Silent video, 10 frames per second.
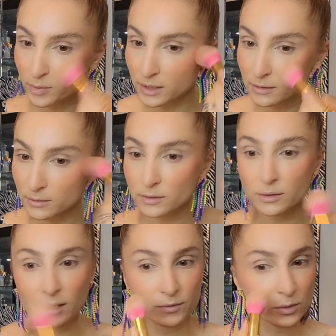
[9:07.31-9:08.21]
but
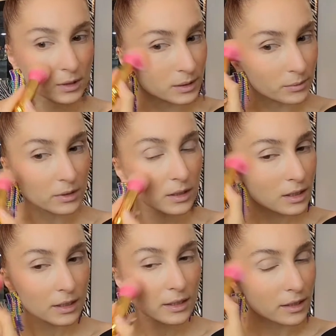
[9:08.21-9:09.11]
you have to really
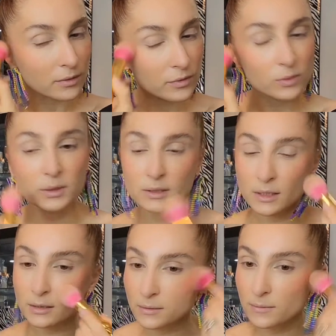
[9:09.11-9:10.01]
careful with
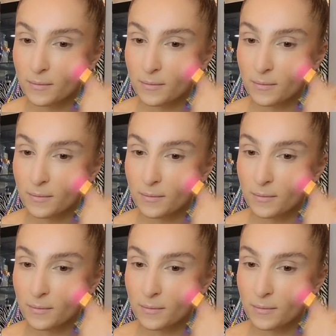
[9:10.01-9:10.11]
that.